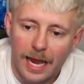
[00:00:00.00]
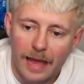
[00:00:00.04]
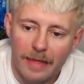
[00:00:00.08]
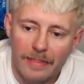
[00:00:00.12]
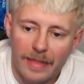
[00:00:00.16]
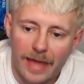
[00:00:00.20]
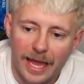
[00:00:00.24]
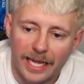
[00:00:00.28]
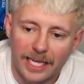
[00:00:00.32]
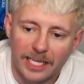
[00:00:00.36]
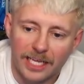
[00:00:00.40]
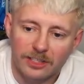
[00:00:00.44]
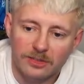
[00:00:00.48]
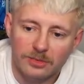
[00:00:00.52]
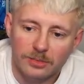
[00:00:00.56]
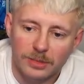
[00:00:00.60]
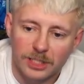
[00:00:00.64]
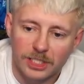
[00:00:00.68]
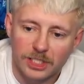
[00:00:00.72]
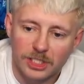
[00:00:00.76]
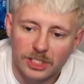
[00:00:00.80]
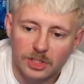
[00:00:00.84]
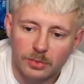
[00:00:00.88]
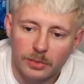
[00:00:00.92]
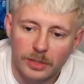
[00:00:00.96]
And that gives me a
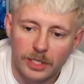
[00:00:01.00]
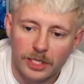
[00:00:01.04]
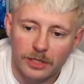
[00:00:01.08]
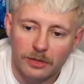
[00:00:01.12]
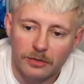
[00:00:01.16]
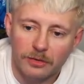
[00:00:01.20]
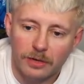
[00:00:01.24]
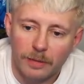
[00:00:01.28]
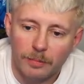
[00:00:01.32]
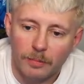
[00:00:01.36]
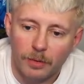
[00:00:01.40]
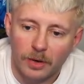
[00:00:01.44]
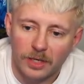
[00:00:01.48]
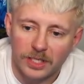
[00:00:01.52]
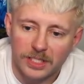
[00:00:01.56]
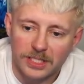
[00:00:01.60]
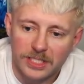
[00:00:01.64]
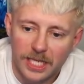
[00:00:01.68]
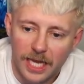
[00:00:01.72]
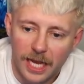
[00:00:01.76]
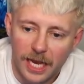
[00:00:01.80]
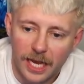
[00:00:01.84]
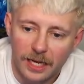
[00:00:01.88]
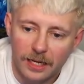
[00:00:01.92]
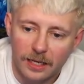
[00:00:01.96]
sweet grip on his
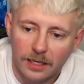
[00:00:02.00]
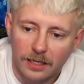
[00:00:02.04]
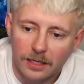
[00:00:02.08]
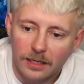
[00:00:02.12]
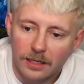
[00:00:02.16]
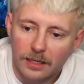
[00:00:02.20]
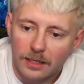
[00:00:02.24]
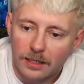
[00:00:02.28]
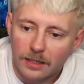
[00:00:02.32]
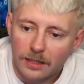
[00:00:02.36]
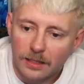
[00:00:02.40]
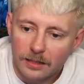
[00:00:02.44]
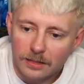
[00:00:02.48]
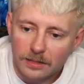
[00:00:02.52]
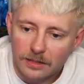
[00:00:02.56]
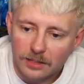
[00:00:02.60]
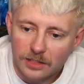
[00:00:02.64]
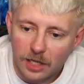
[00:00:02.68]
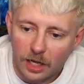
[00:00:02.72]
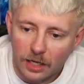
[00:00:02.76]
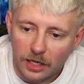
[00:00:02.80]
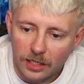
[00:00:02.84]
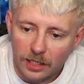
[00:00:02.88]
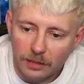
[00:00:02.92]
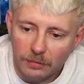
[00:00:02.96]
head,
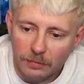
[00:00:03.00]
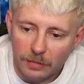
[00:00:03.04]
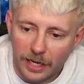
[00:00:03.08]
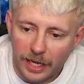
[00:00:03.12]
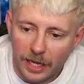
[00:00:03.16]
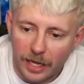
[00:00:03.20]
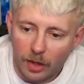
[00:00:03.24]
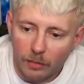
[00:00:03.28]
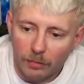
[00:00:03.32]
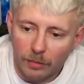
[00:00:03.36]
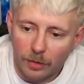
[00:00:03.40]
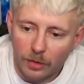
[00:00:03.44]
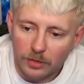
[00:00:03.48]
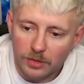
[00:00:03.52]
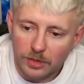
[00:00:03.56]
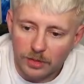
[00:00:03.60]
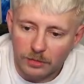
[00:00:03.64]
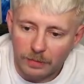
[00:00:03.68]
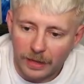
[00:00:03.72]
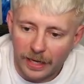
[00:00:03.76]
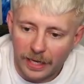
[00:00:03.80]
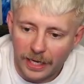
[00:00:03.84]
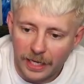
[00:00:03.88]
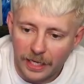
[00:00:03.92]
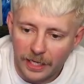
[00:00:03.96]
tucking my elbow to
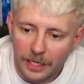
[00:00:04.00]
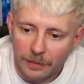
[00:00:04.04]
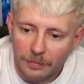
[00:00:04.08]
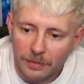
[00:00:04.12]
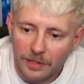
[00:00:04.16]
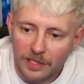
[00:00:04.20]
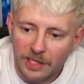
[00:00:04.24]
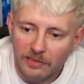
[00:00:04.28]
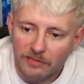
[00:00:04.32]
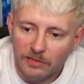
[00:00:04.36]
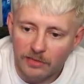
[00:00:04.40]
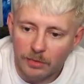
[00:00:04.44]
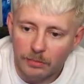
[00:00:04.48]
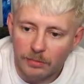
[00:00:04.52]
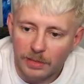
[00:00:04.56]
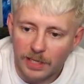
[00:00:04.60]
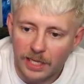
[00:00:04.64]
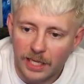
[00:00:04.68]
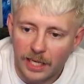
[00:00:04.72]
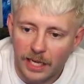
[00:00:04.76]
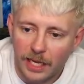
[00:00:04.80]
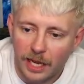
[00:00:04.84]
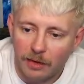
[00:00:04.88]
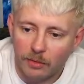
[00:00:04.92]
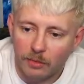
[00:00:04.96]
my hip, giving
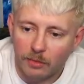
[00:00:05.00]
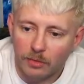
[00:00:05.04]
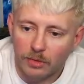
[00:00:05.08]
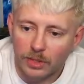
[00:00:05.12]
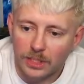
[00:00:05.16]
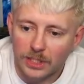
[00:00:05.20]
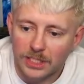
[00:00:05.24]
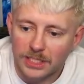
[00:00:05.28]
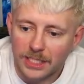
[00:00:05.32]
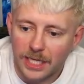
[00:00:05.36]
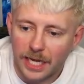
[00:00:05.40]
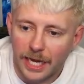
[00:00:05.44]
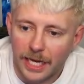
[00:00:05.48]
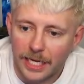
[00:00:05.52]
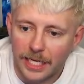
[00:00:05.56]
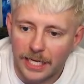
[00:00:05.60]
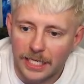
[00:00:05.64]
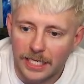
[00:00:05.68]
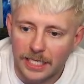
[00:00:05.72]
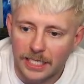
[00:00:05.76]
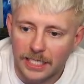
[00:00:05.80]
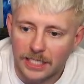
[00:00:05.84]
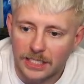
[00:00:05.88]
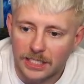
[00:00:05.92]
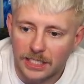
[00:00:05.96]
me a really tight
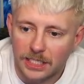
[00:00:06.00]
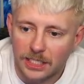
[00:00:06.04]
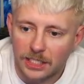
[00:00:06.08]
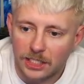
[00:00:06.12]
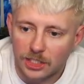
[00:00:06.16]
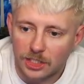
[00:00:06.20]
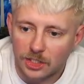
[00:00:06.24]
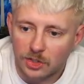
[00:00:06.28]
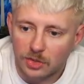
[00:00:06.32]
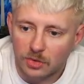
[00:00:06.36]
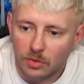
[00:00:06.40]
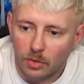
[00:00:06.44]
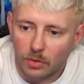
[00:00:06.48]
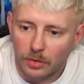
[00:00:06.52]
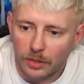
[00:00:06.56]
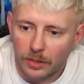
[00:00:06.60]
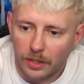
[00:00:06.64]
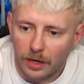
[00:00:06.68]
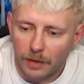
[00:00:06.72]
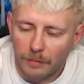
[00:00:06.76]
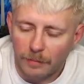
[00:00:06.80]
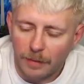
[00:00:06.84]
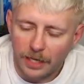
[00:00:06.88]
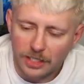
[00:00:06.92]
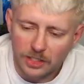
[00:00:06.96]
guillotine control here.
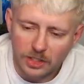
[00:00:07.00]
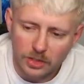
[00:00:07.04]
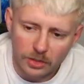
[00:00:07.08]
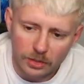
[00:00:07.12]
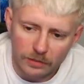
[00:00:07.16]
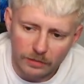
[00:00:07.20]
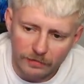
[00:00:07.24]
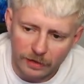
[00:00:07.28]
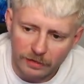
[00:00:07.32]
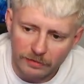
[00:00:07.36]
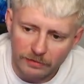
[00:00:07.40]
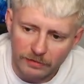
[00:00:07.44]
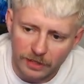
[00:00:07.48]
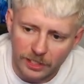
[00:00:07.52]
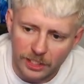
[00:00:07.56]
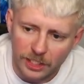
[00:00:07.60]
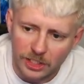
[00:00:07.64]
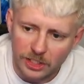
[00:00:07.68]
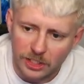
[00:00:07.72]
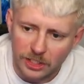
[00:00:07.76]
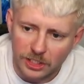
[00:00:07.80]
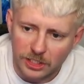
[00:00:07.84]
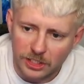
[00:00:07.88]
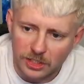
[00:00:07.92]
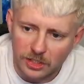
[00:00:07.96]
I'm not sure if I
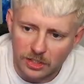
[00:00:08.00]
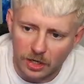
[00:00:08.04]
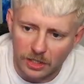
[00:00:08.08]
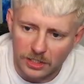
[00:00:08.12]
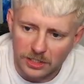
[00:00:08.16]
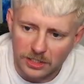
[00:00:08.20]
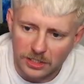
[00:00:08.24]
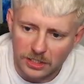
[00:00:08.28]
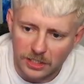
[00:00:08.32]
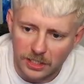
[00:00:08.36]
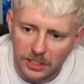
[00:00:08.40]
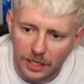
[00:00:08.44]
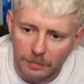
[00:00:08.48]
finished this, honestly.